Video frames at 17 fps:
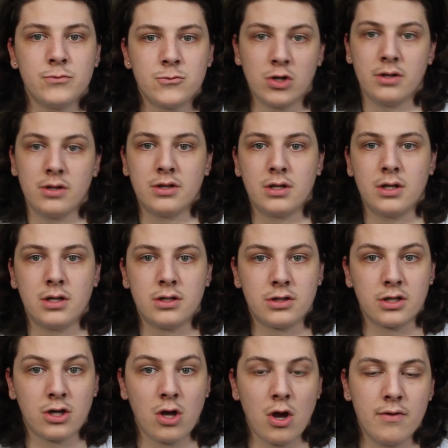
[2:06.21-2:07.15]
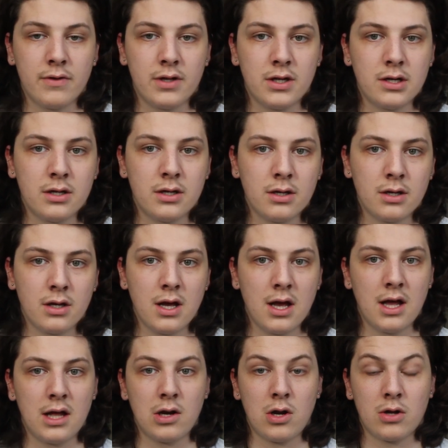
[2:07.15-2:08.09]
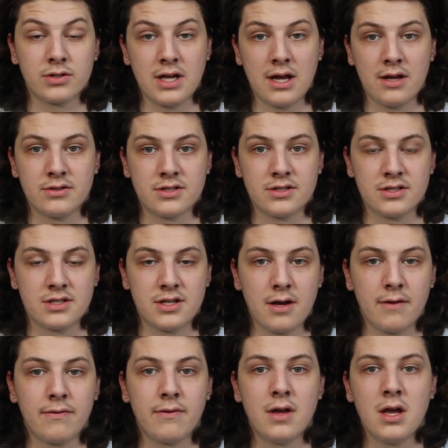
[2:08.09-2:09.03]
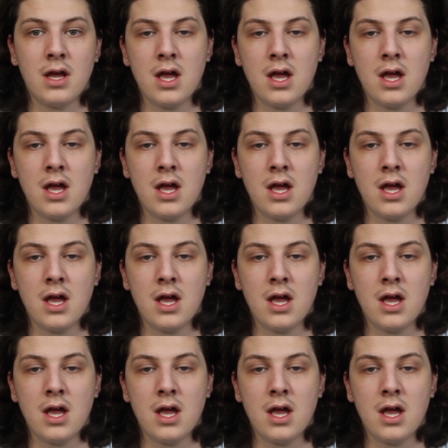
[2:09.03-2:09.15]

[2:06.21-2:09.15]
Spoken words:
during the COVID lockdowns and stuff.